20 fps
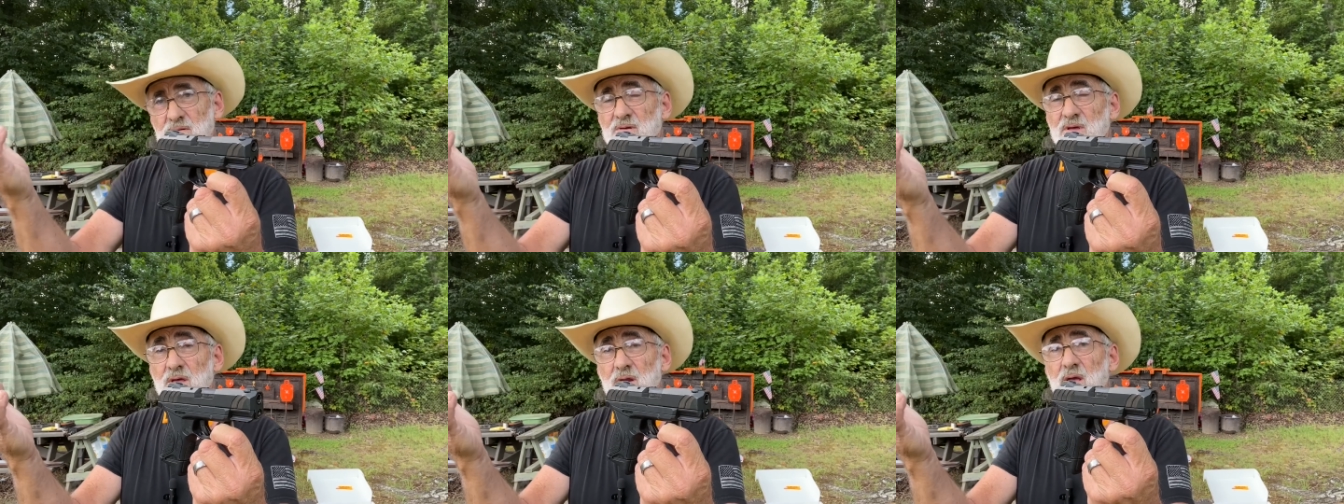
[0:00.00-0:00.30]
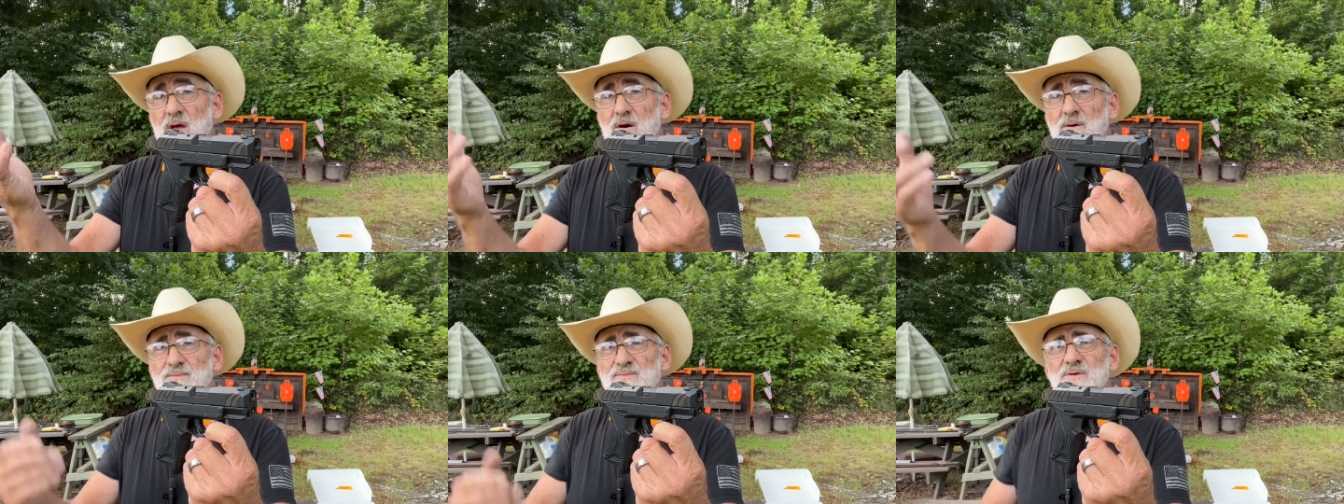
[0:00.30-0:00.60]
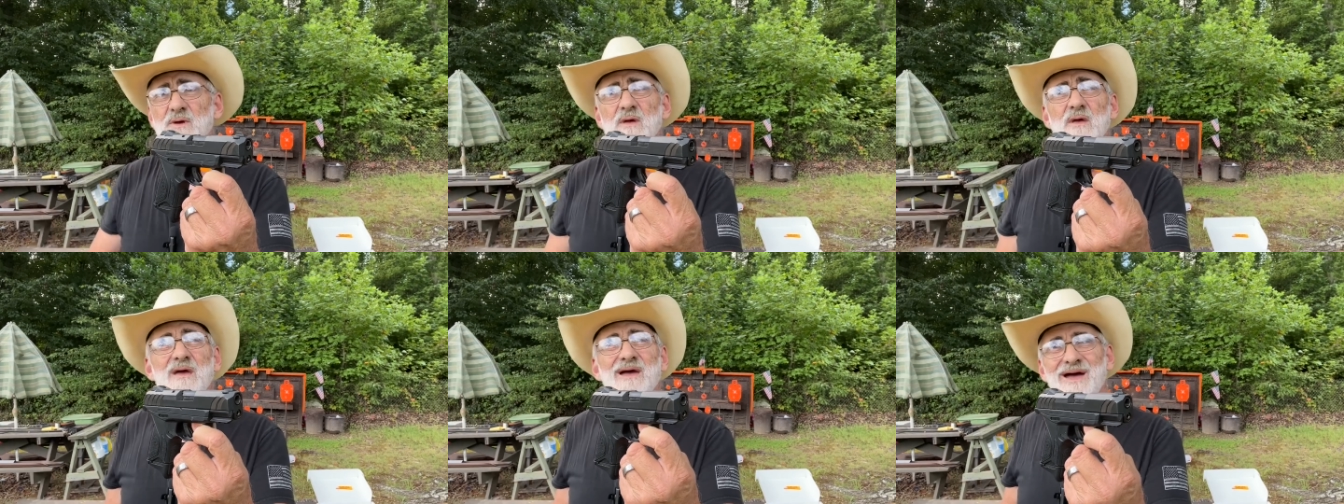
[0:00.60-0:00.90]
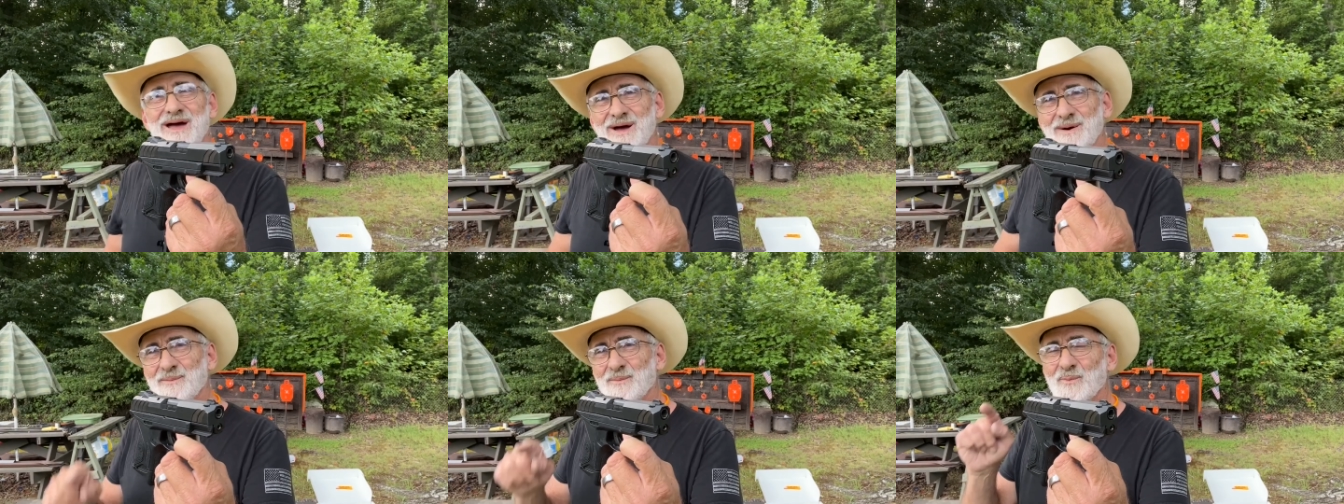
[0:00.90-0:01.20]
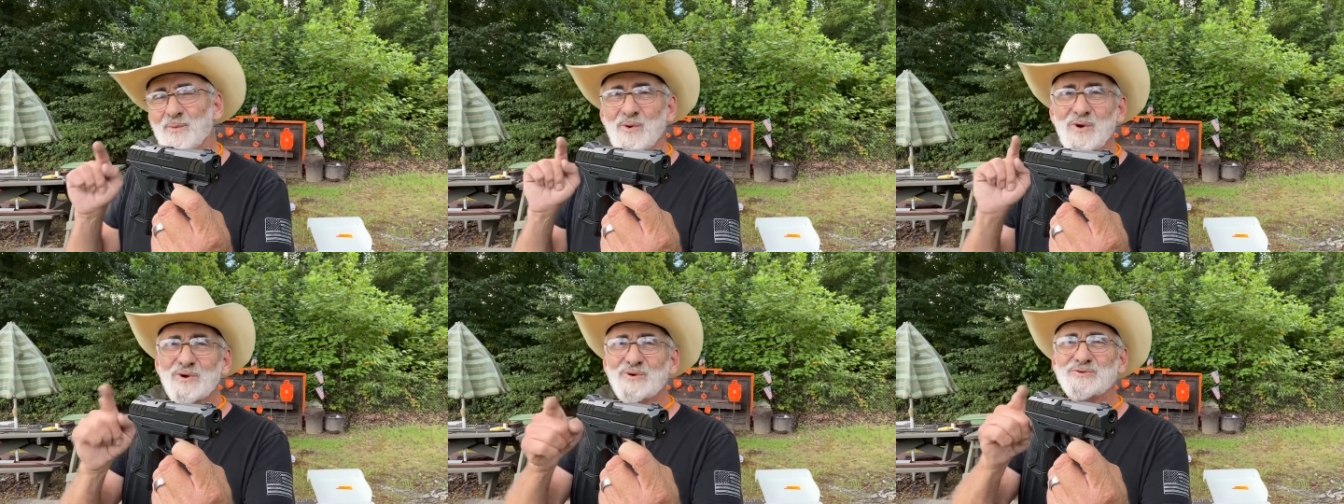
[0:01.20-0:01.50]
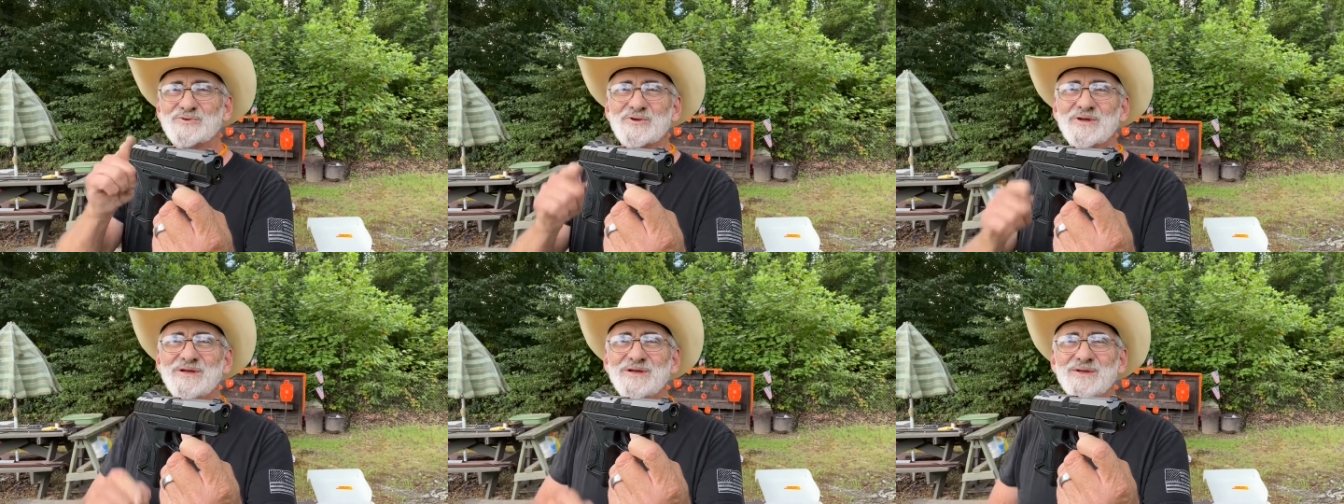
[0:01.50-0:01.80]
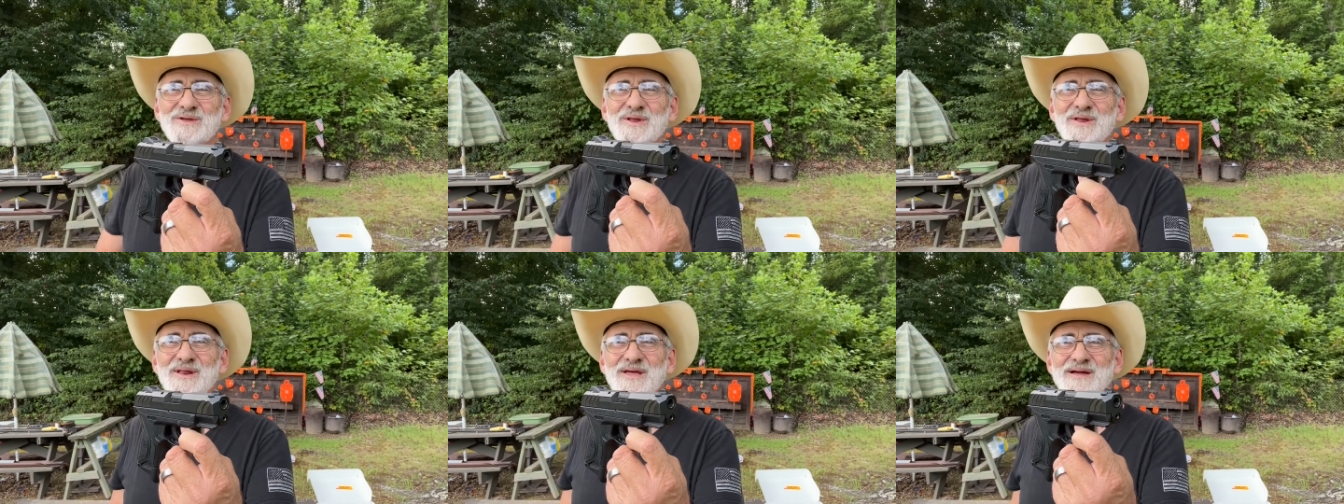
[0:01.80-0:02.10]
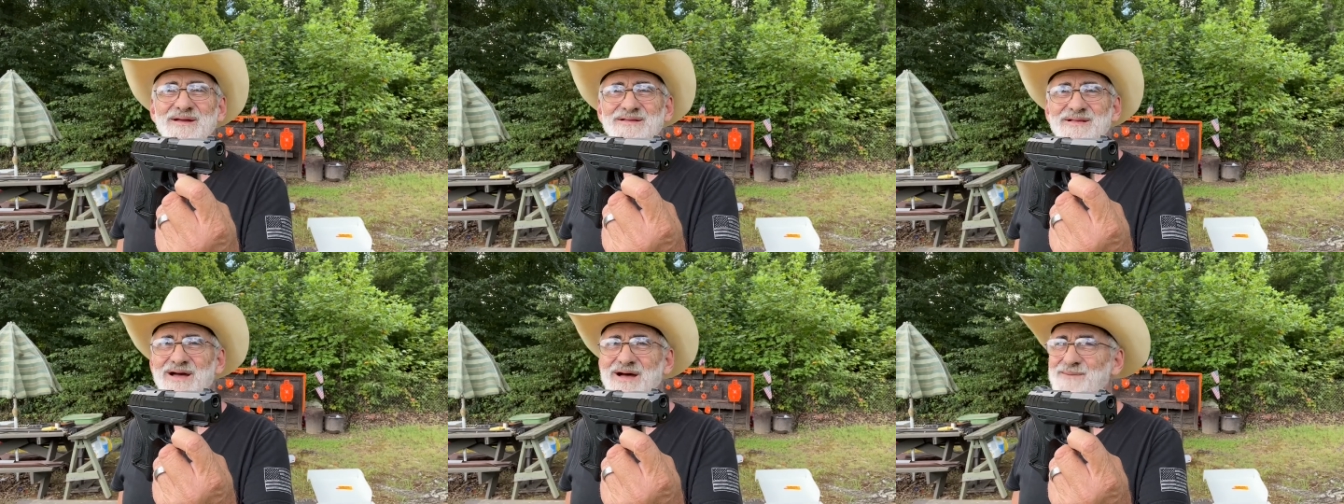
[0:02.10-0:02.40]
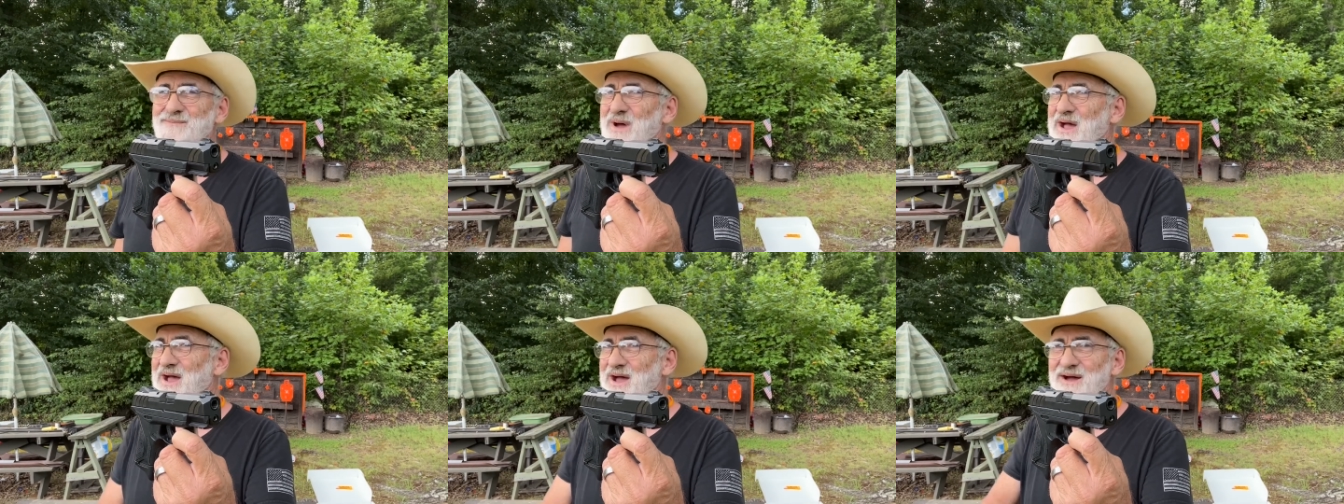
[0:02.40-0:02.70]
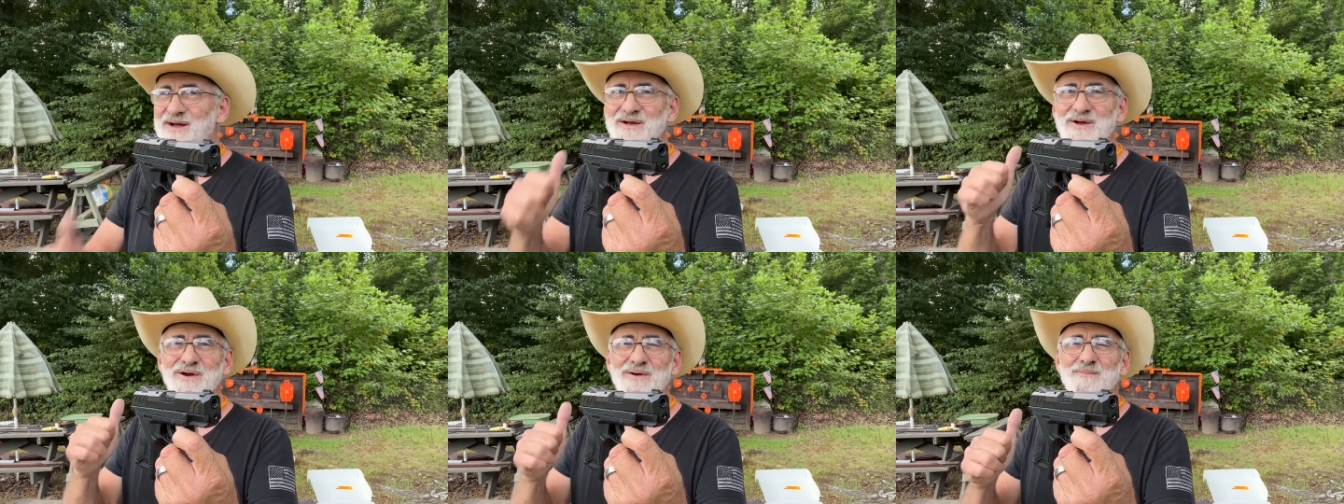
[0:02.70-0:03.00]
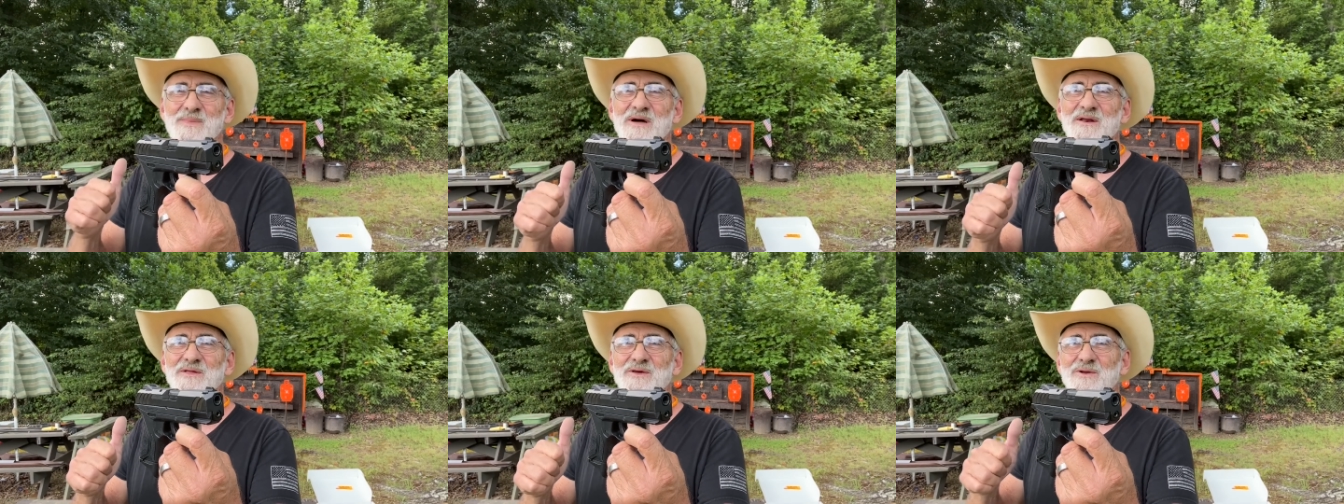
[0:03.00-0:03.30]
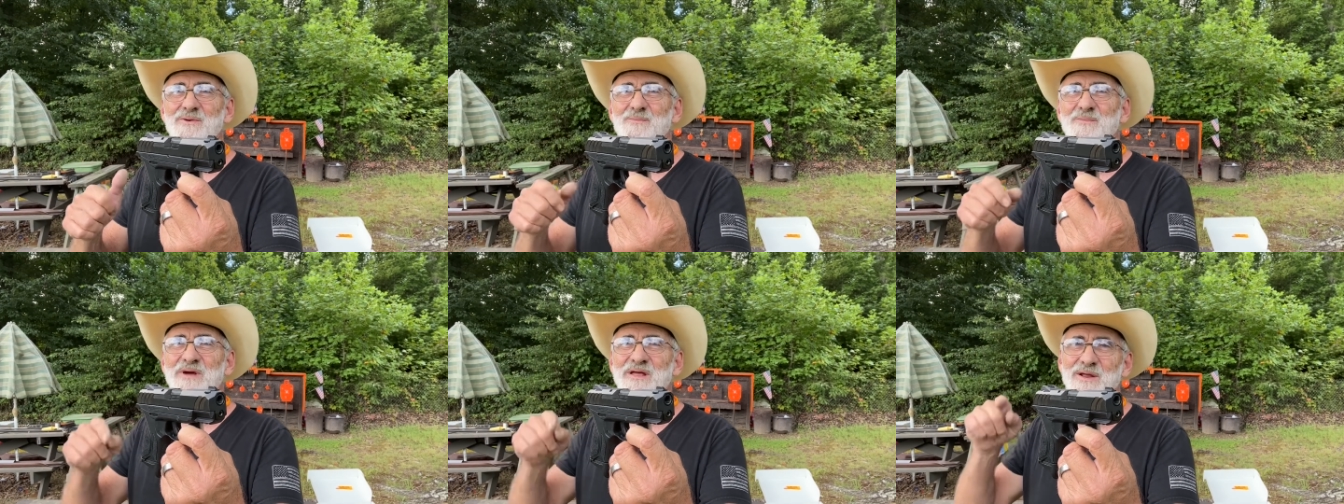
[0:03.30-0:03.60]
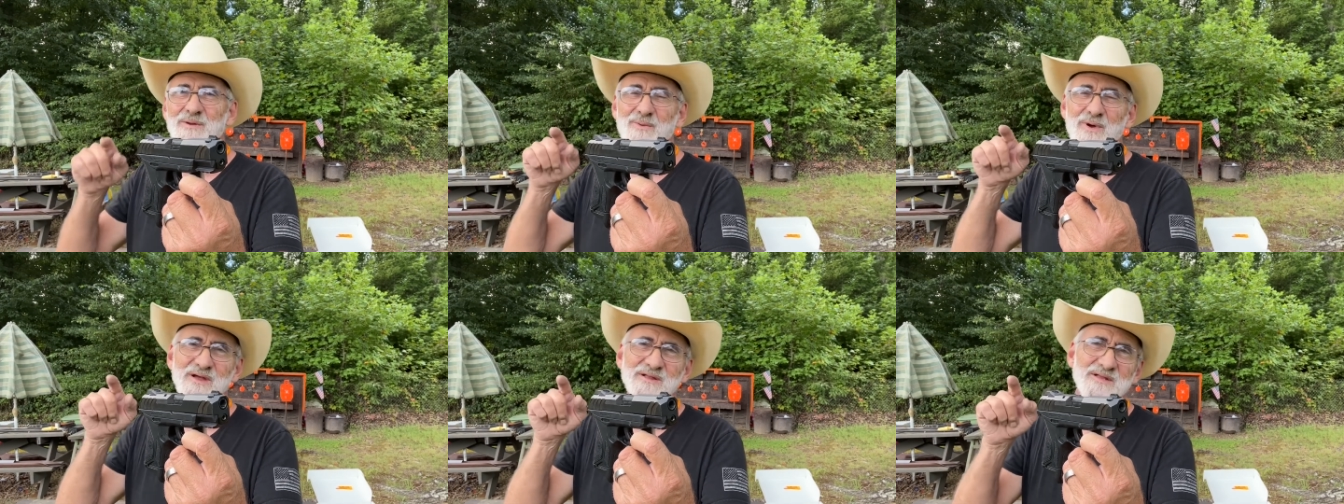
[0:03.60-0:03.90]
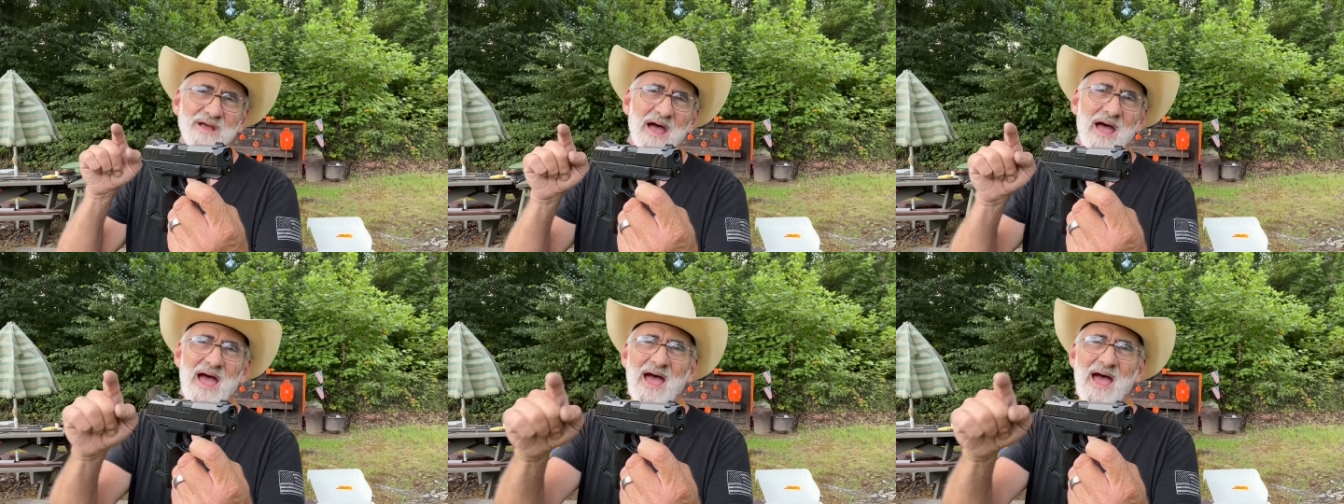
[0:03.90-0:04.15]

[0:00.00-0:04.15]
It helps. And we'll see you the next time out here at my little mini range